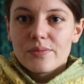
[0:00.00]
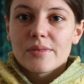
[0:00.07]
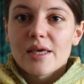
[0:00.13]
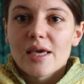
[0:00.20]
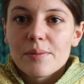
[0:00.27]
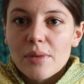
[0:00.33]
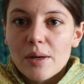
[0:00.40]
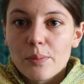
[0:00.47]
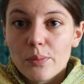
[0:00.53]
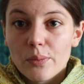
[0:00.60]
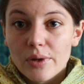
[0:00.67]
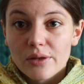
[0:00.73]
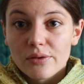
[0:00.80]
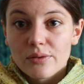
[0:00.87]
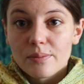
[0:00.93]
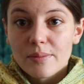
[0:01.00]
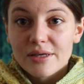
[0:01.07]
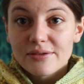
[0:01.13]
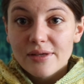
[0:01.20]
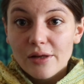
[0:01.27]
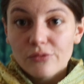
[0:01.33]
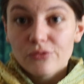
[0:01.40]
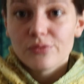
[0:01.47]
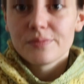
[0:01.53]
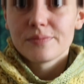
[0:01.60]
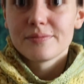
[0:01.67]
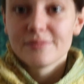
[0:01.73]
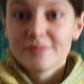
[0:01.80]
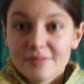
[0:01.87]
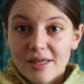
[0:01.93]
came up with
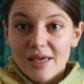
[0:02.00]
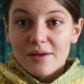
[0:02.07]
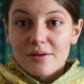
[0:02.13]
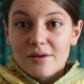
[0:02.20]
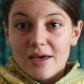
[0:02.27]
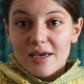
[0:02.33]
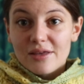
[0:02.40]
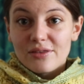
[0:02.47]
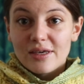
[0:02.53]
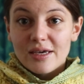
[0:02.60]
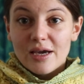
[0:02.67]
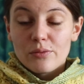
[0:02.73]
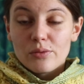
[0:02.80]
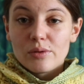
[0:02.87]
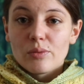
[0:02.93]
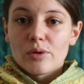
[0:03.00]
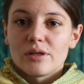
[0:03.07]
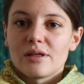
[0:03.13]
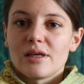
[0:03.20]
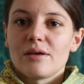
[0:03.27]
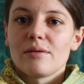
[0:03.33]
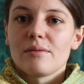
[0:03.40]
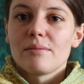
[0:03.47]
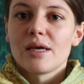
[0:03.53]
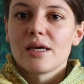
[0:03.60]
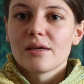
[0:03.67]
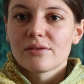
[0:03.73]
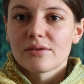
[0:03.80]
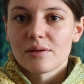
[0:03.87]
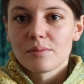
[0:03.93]
myself, and I think I will one day
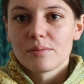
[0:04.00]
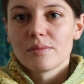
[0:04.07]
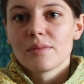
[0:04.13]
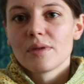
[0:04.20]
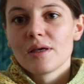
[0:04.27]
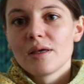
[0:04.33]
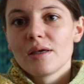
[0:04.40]
make some